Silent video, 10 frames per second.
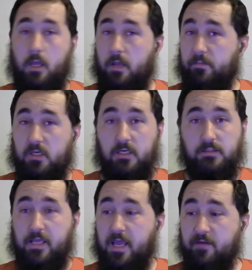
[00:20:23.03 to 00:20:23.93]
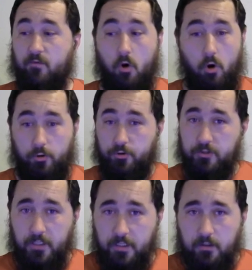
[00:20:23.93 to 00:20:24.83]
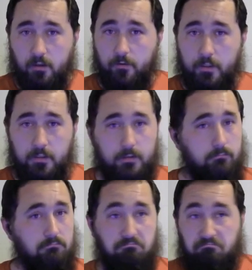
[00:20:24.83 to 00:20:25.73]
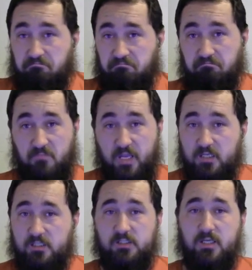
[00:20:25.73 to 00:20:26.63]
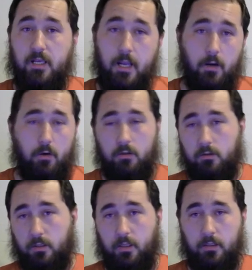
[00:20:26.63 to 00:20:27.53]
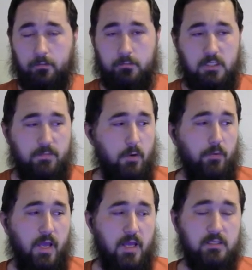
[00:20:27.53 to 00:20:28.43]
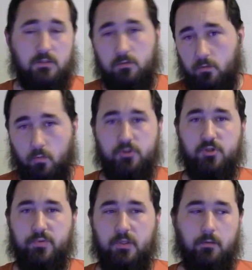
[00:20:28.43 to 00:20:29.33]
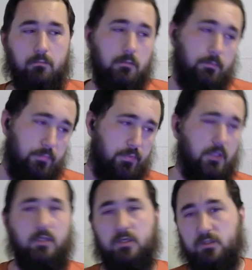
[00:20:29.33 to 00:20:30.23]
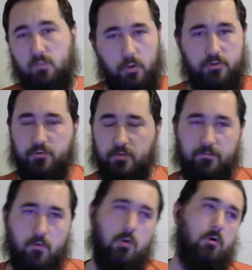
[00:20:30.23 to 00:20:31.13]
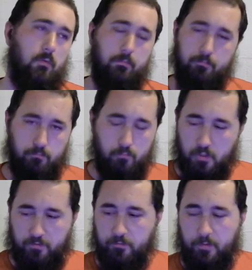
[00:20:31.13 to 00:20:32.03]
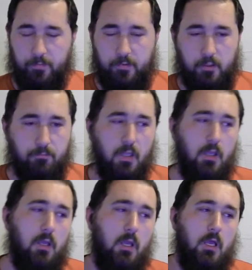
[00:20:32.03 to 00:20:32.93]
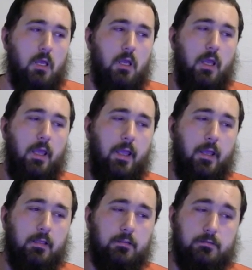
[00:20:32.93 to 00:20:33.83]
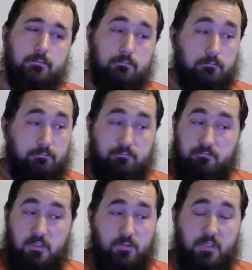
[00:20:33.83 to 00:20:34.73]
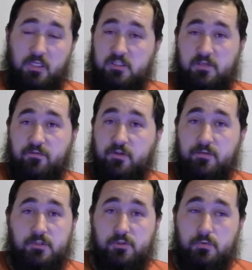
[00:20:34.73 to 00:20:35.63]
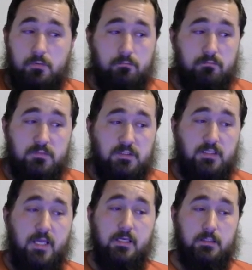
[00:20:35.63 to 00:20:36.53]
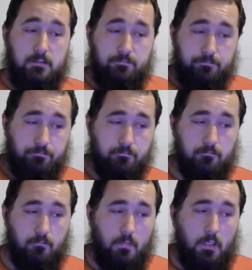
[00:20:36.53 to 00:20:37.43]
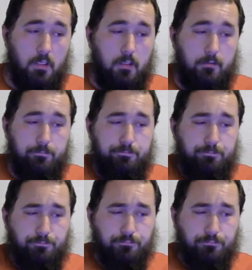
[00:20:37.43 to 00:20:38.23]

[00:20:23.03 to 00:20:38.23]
and because they have all your data already, they can just say, "Hey, T-Mobile asks, what's your PIN? PIN is one two three four, whatever it may be," and it'll be easy for them to take it. Um,